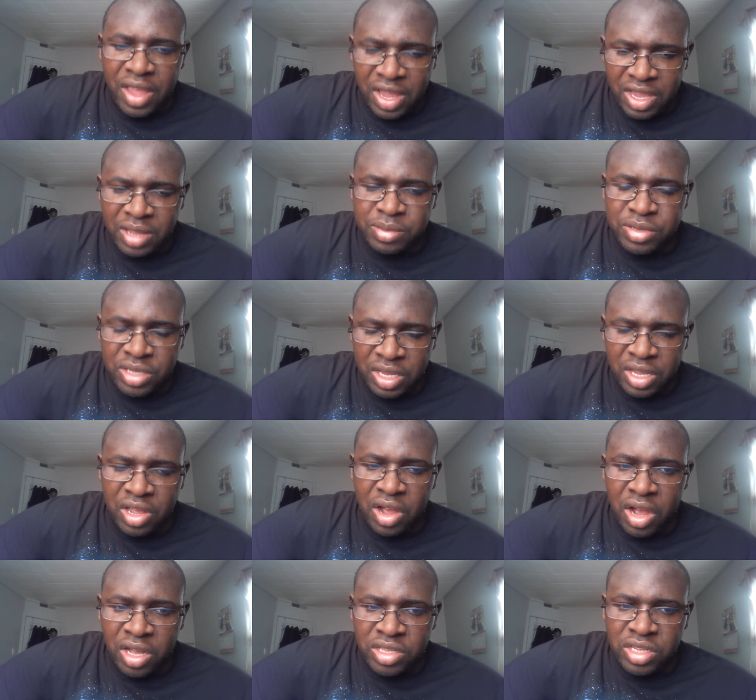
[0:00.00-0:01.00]
AFC
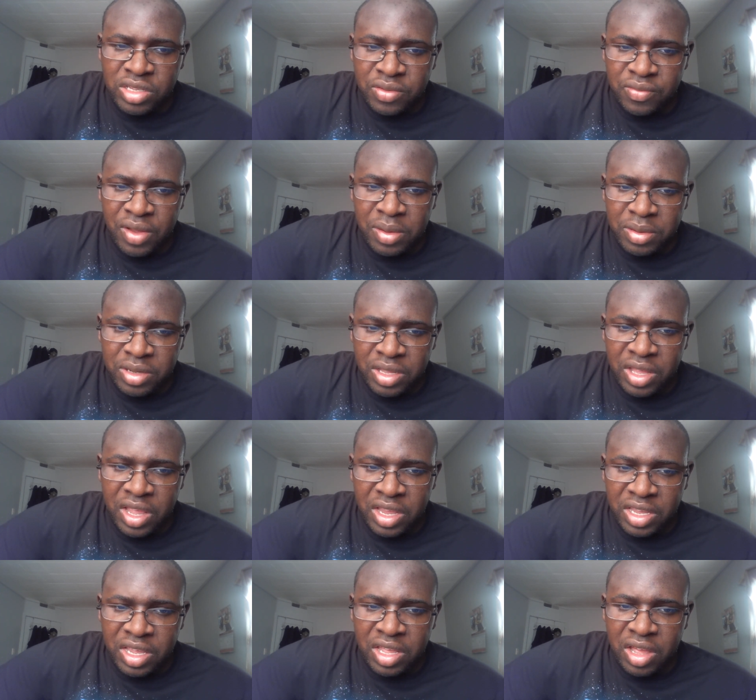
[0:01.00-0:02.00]
Autism Family
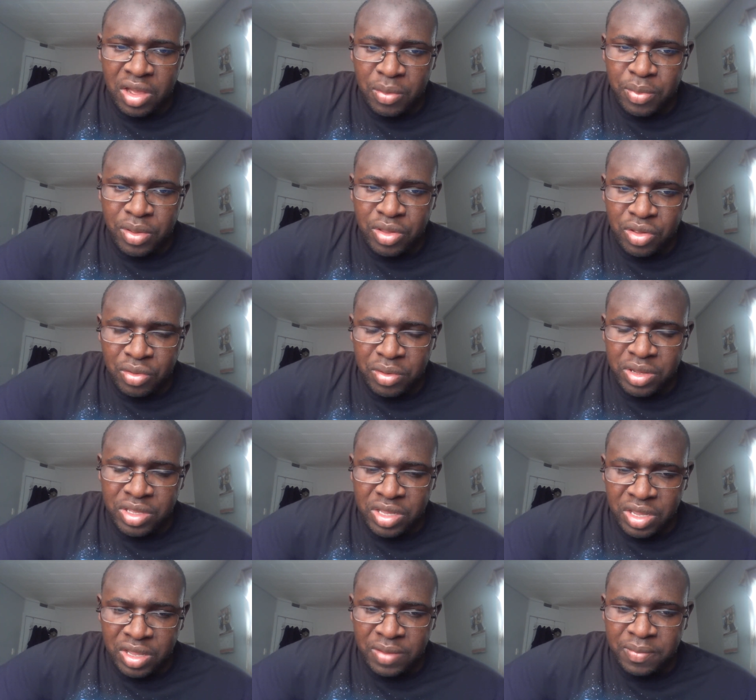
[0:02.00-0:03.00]
Connecticut up in
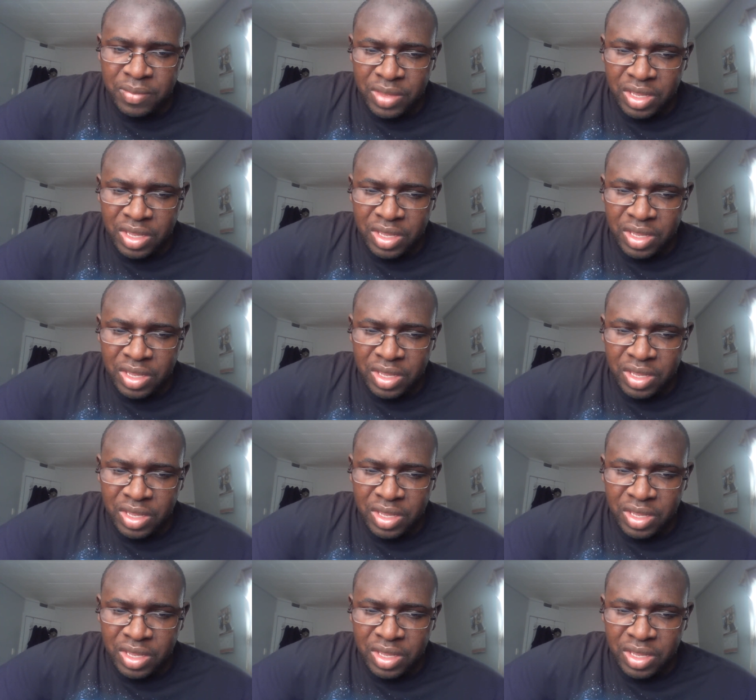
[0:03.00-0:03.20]
Newington.